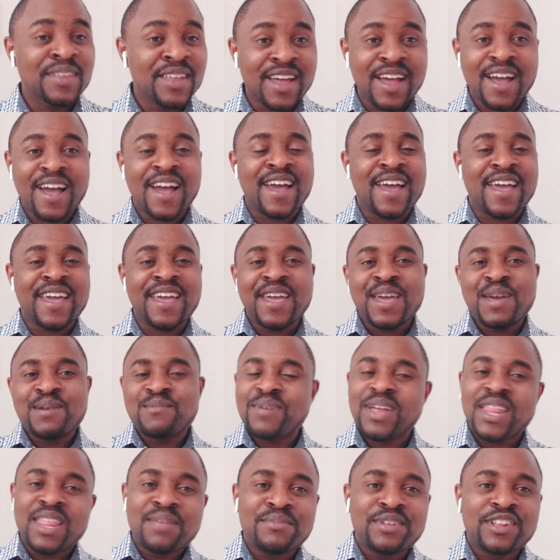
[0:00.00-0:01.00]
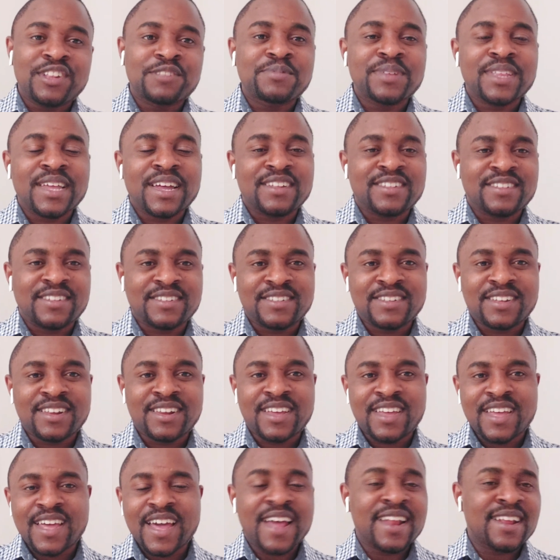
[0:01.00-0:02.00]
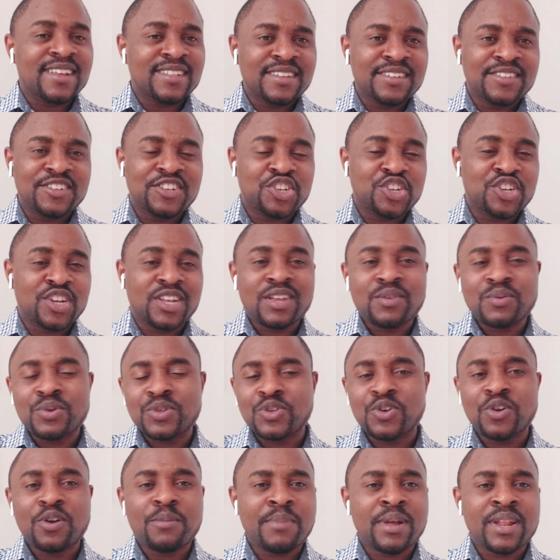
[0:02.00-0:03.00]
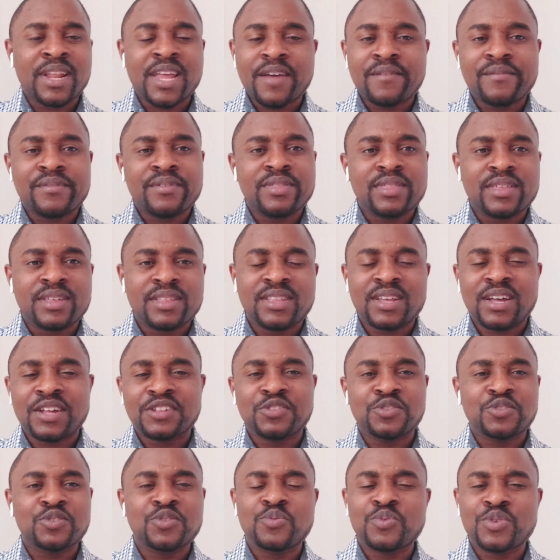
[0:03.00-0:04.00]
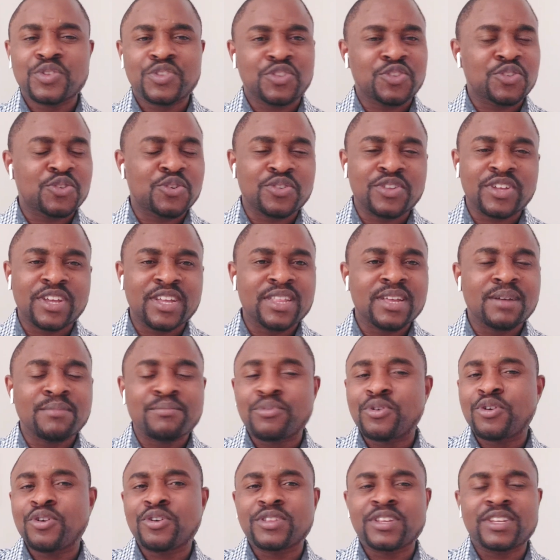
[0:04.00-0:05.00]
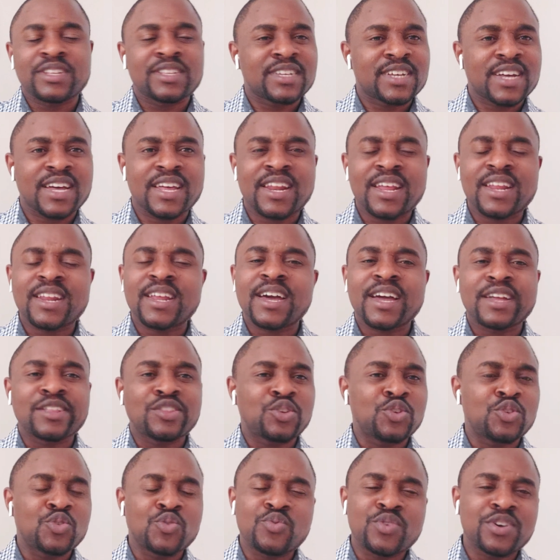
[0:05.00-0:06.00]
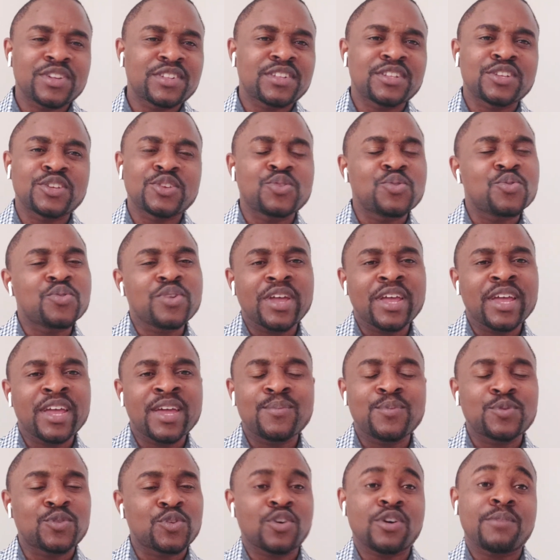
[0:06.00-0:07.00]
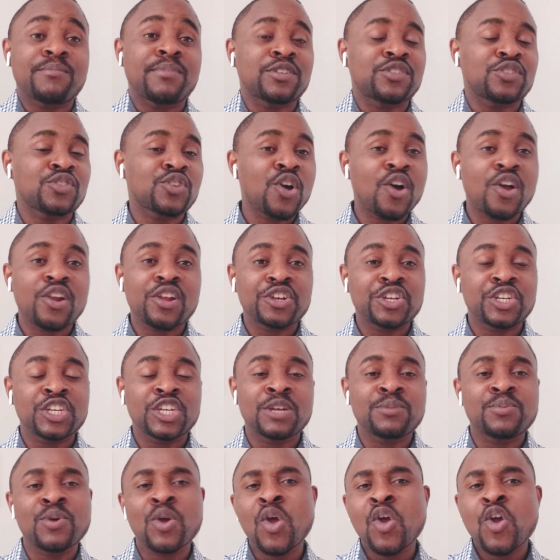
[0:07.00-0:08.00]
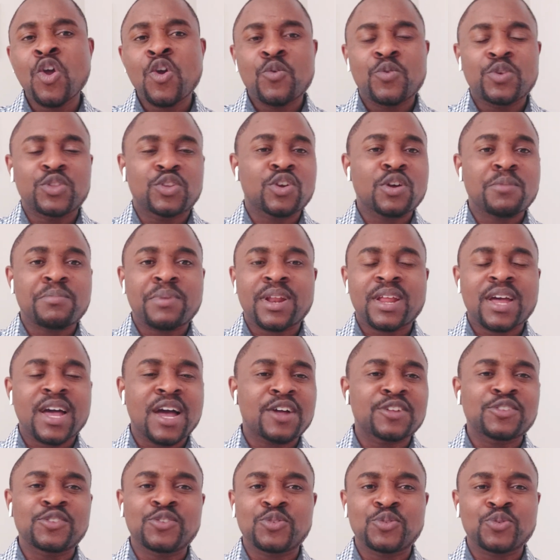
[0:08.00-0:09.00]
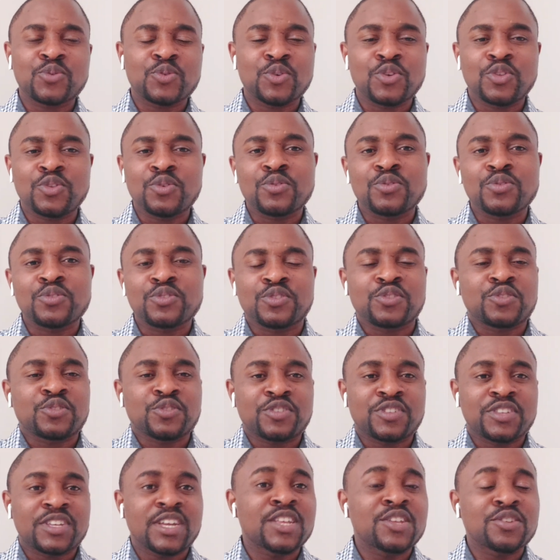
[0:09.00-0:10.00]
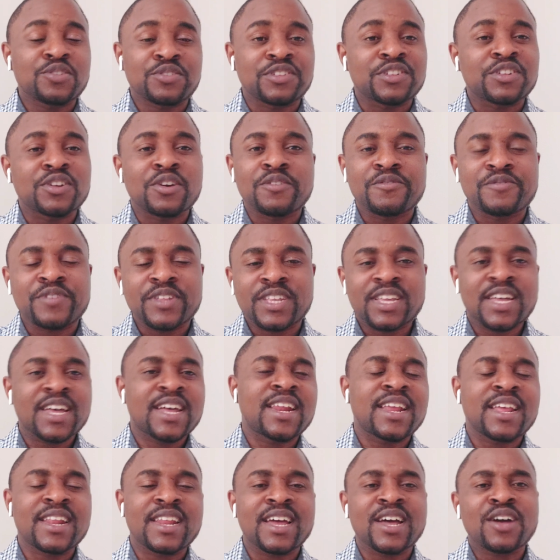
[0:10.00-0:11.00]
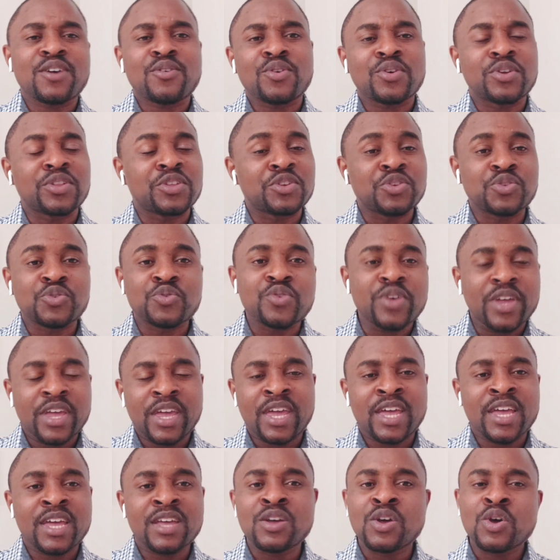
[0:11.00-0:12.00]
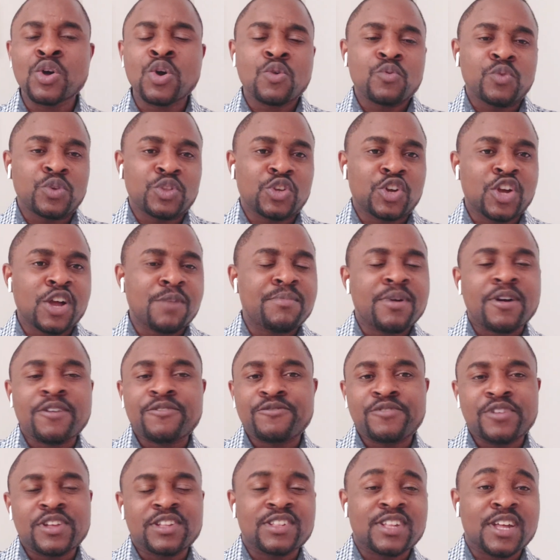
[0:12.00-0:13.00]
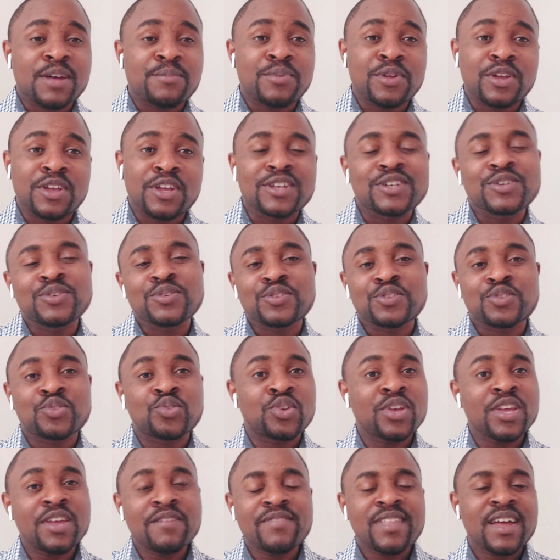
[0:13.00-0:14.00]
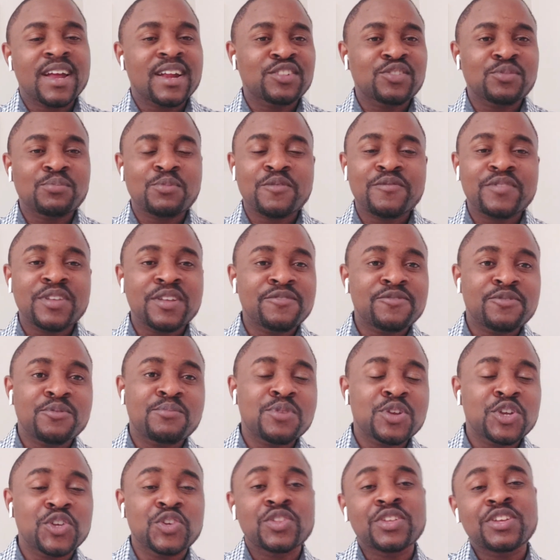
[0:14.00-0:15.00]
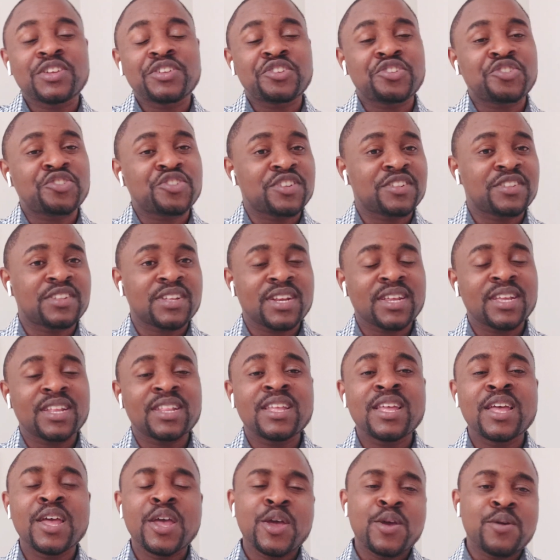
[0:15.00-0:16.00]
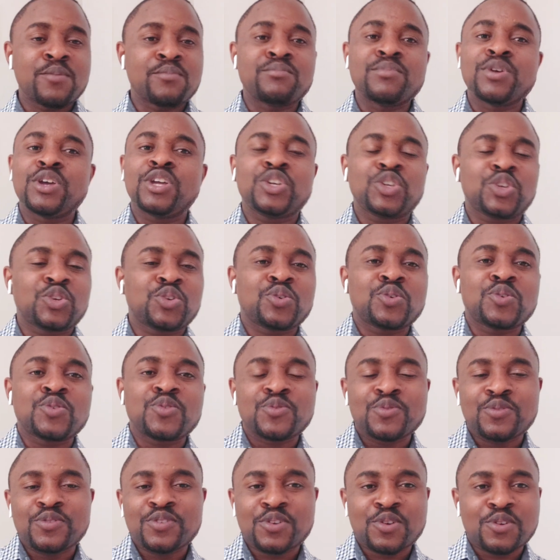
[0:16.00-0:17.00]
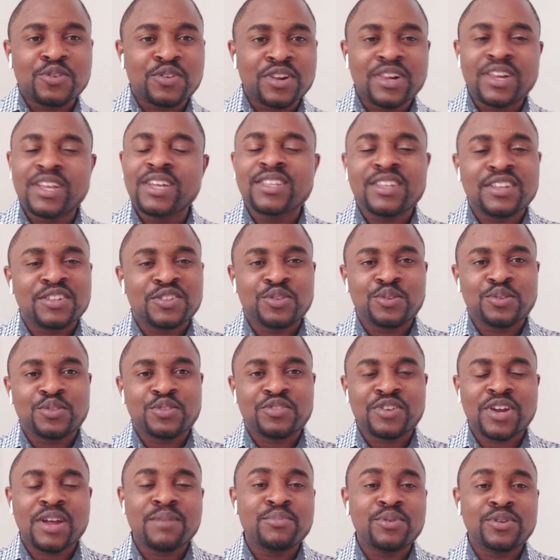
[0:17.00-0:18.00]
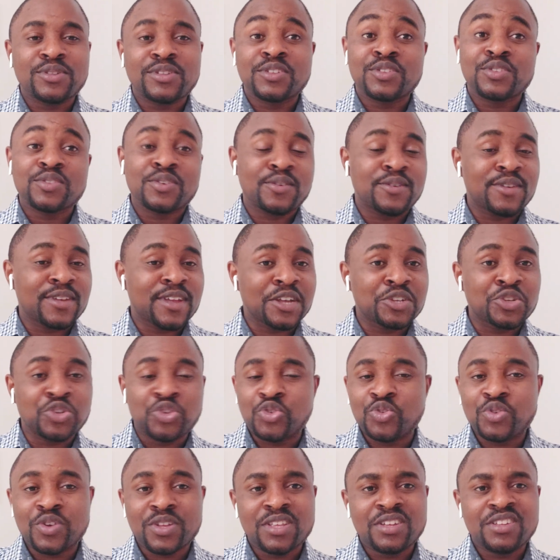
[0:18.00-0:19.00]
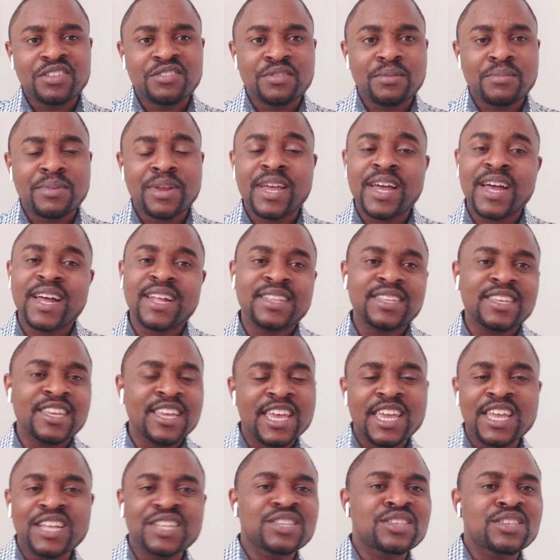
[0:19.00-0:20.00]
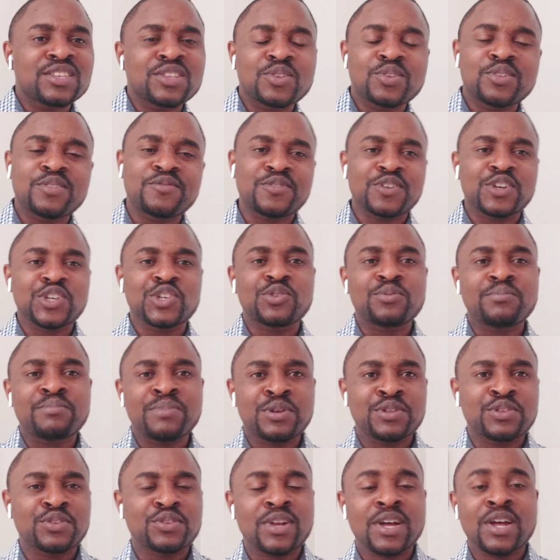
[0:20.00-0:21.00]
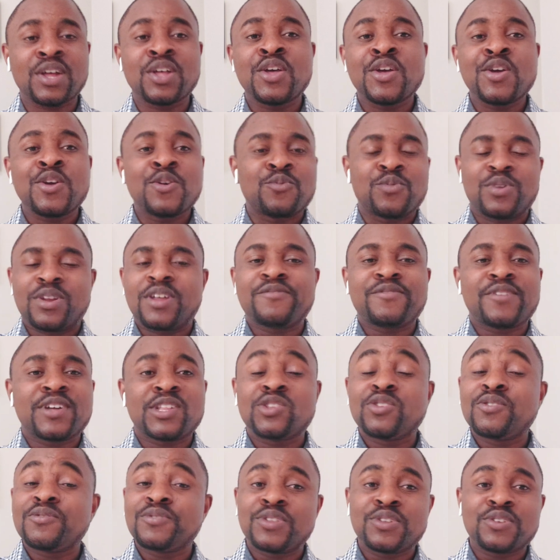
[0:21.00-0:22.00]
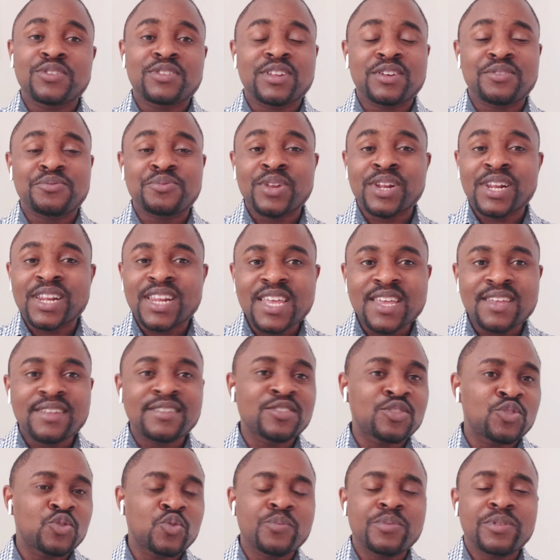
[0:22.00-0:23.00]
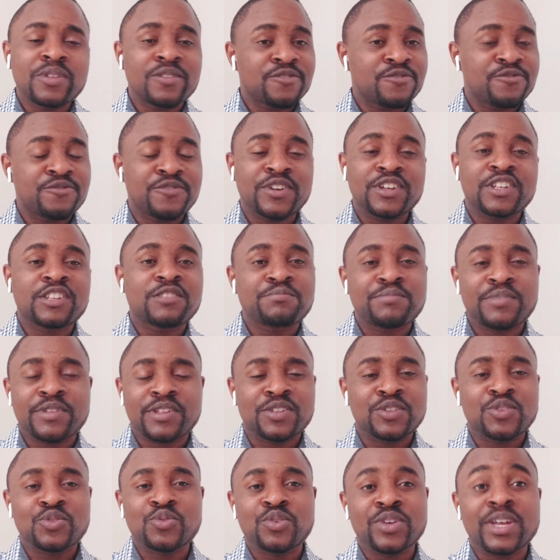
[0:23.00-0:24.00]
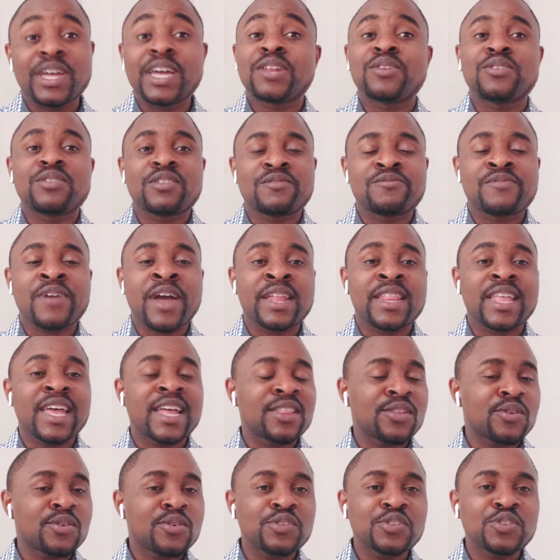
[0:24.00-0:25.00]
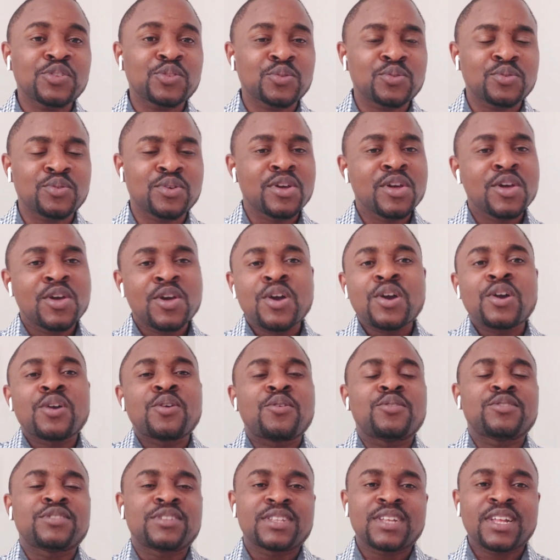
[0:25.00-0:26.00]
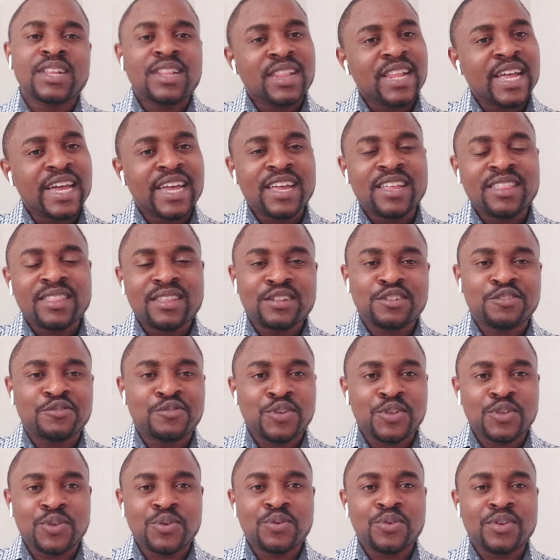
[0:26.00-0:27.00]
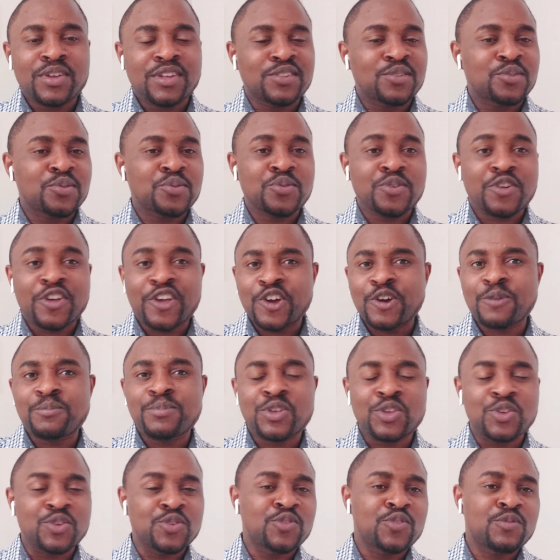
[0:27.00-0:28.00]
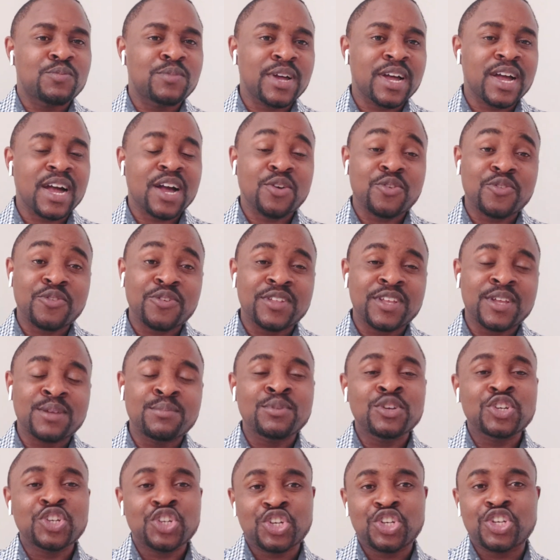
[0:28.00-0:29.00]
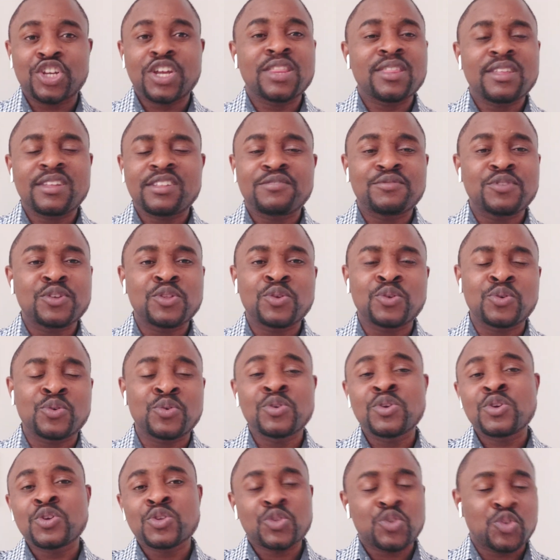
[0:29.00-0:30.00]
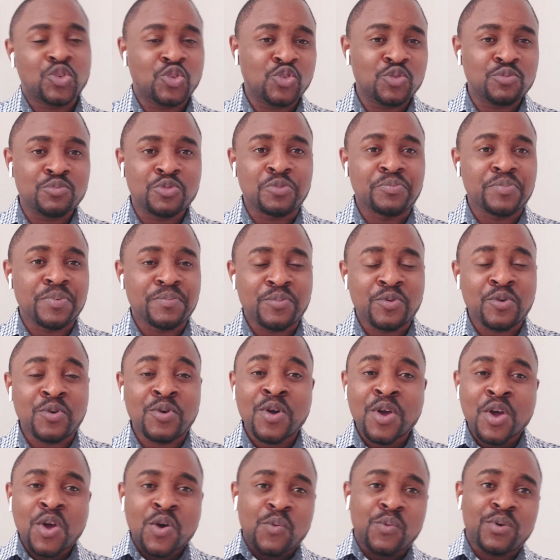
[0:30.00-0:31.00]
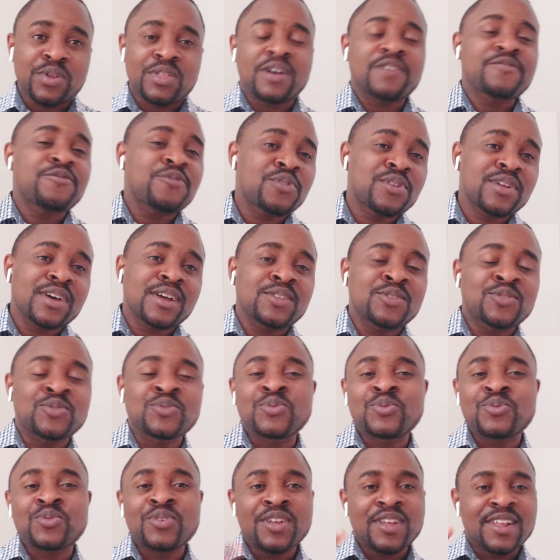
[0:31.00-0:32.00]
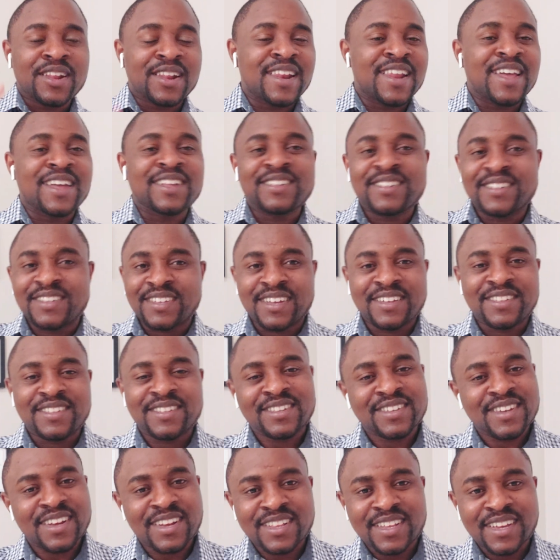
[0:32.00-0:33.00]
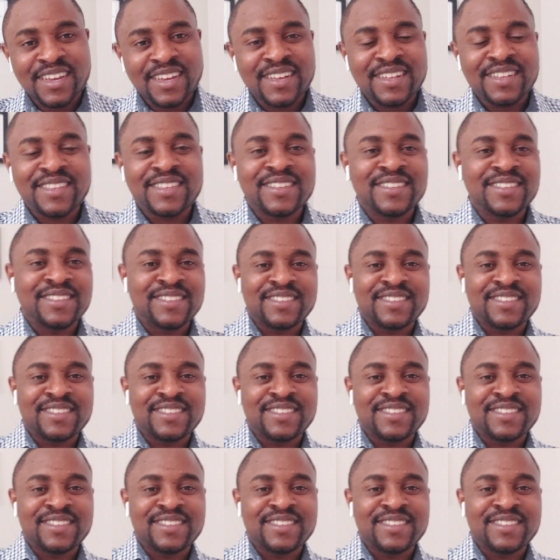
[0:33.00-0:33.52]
Hi, my name is Peter Cecile, and in this channel we talk about everything that's to do with studying abroad in Canada, in the US, in the UK. We talk about scholarship, we talk about how to, you know, sustain yourself in Canada or in the UK. We talk about visa application. So if there is some of the information you're interested in, make sure you click the subscribe button so that you can join this family and hit the notification bell so that whenever new videos are released, you'll be the first person to get notified. And also consider liking this video. It's going to help the YouTube algorithm share this video to more people. Without further ado, let's get started.